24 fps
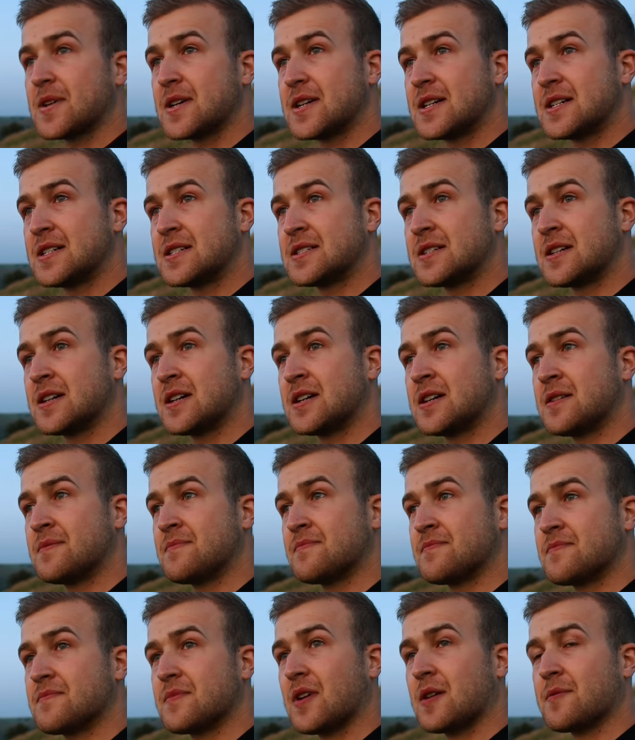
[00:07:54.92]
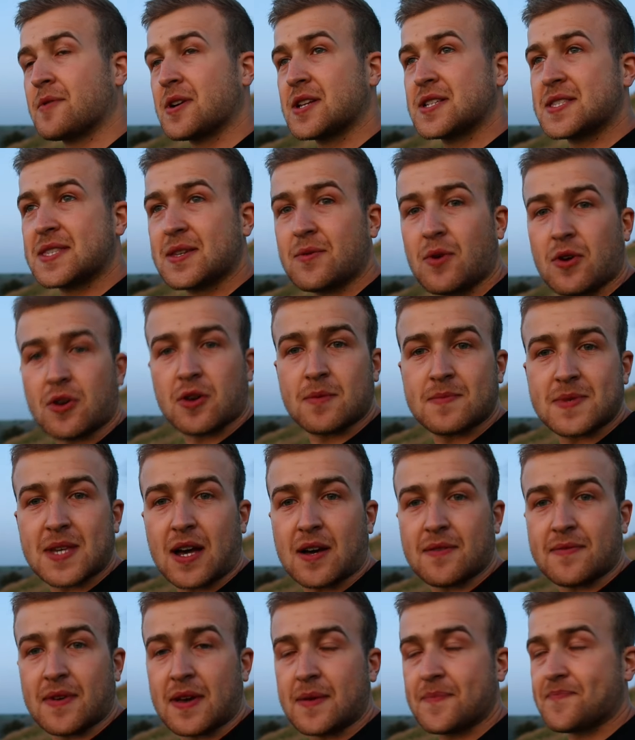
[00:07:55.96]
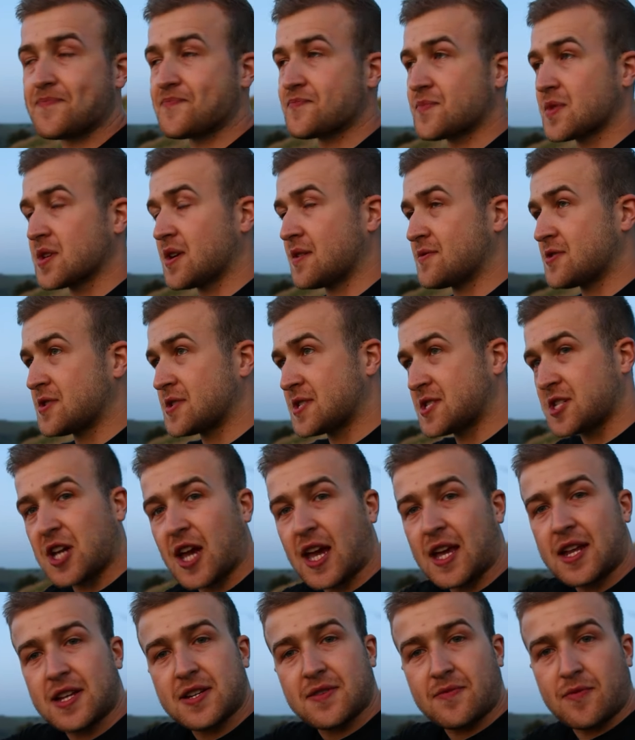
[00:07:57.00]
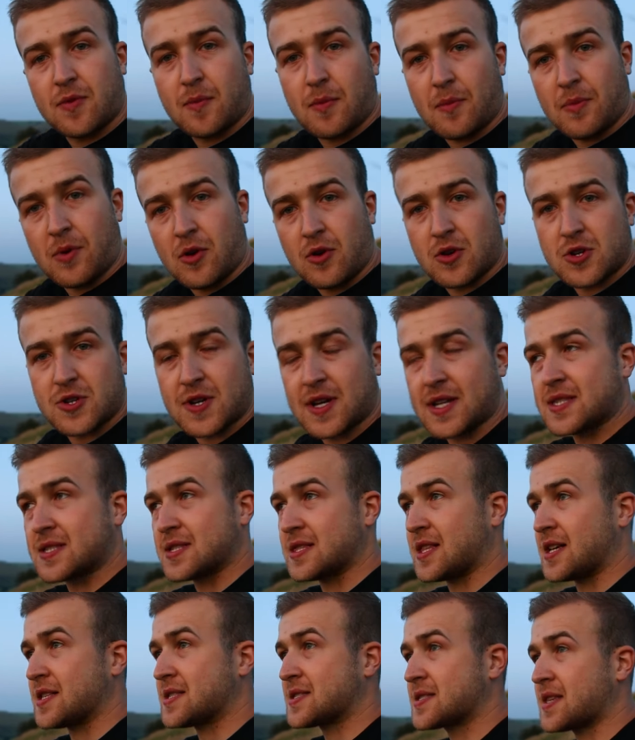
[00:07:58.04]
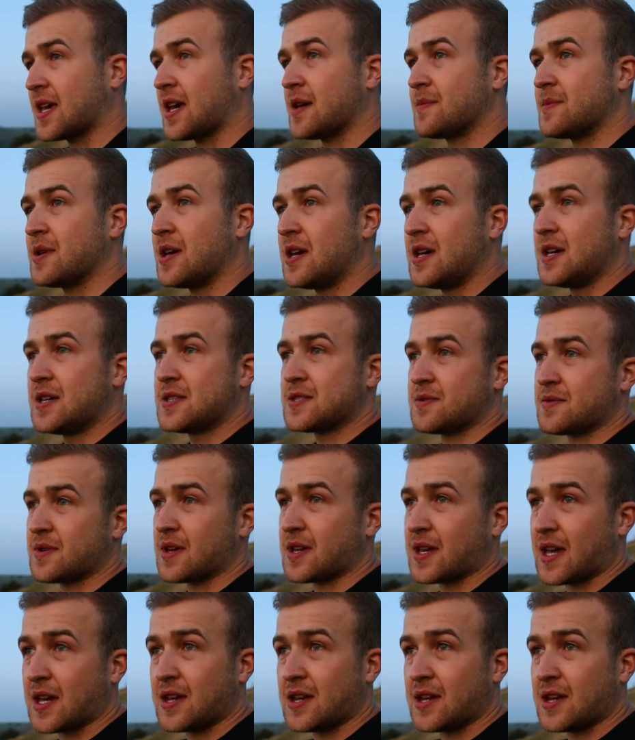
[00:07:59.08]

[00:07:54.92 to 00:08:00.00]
and um, I'm going to see what comes out of it. I've just changed from portrait to landscape, so I'm going to